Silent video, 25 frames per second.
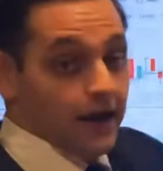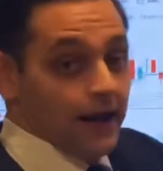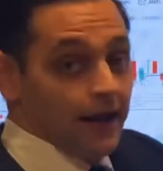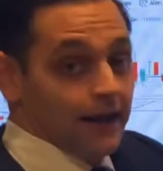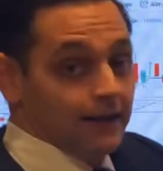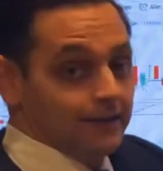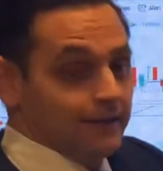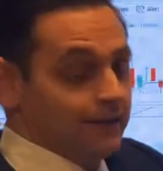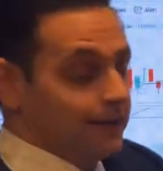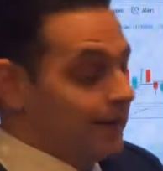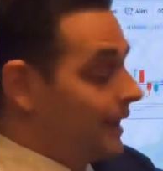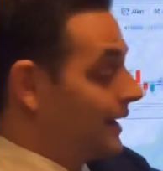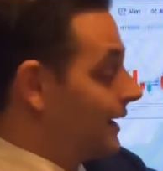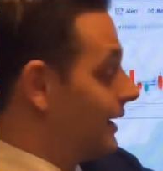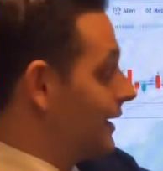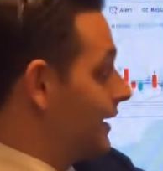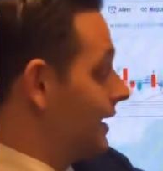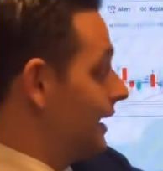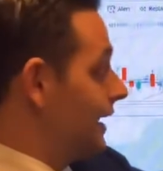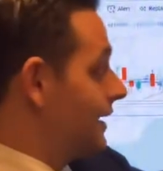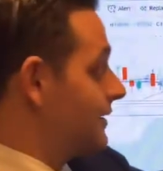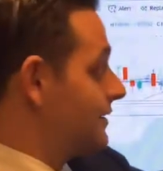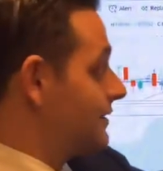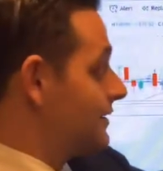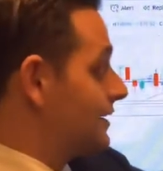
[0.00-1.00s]

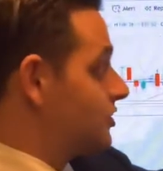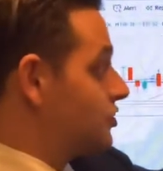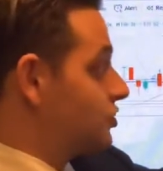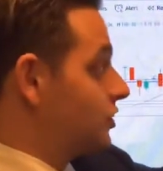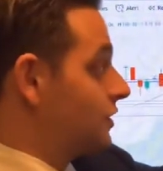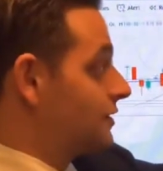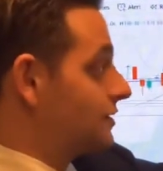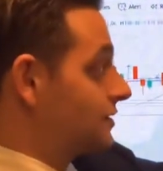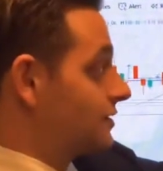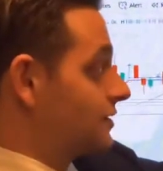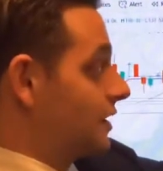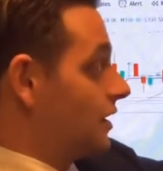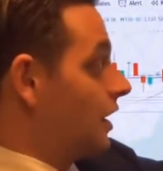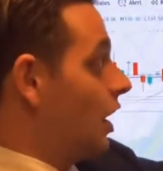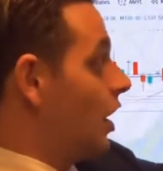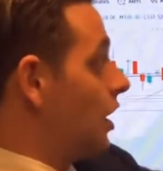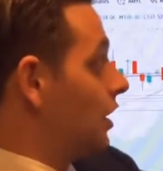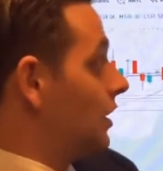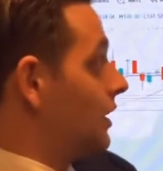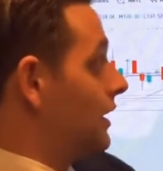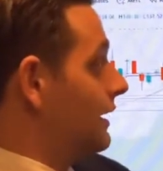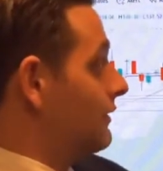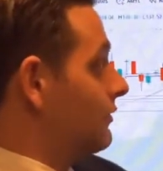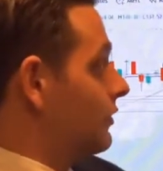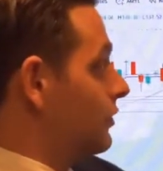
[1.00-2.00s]
and essentially this is a
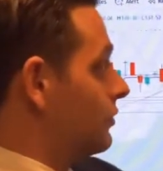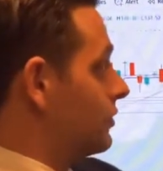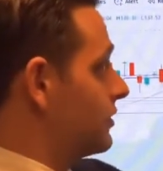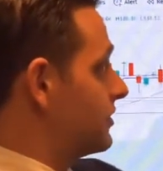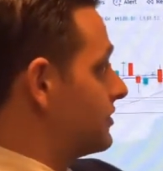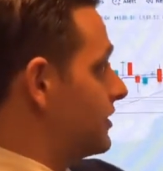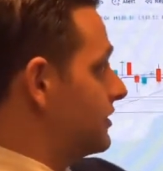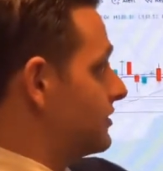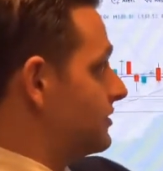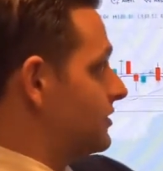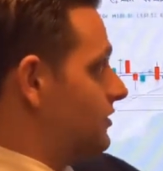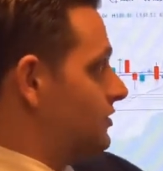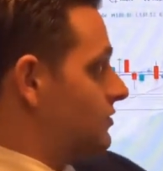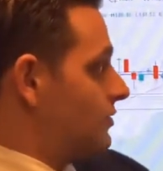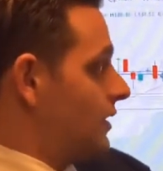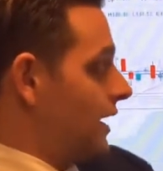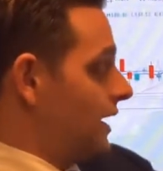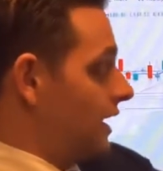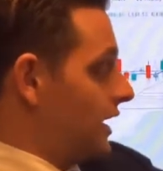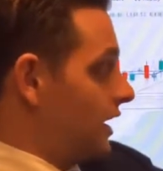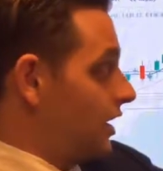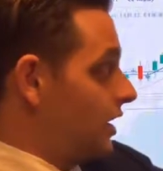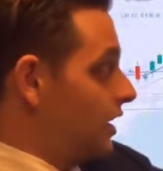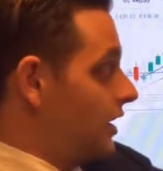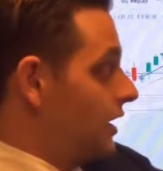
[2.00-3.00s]
hard level of resistance
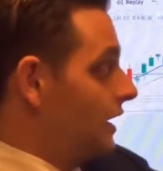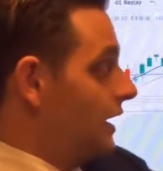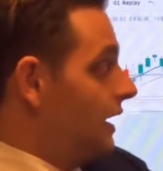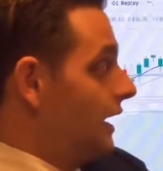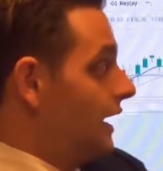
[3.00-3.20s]
right here.